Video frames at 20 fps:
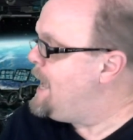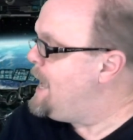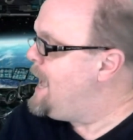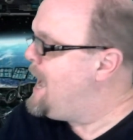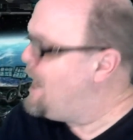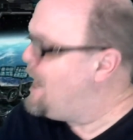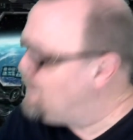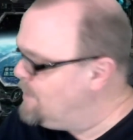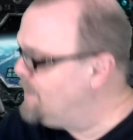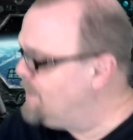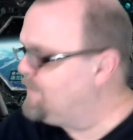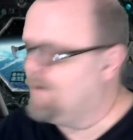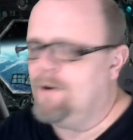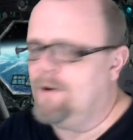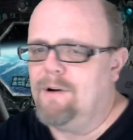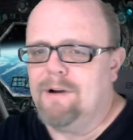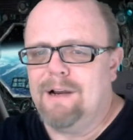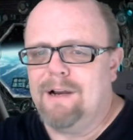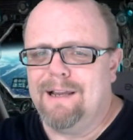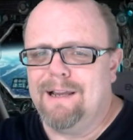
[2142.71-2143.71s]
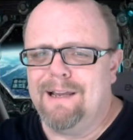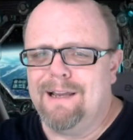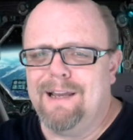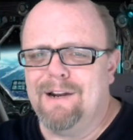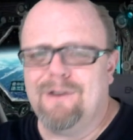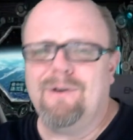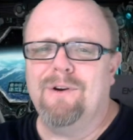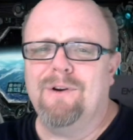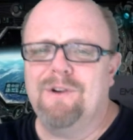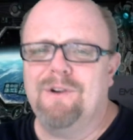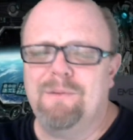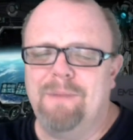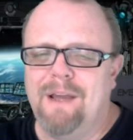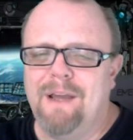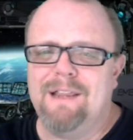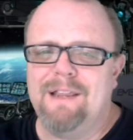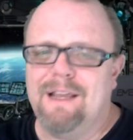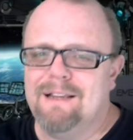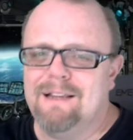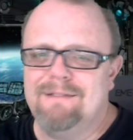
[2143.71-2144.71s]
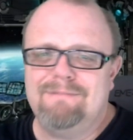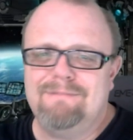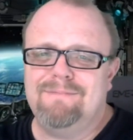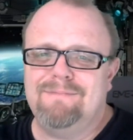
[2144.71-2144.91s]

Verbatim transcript: However, it occurred to me that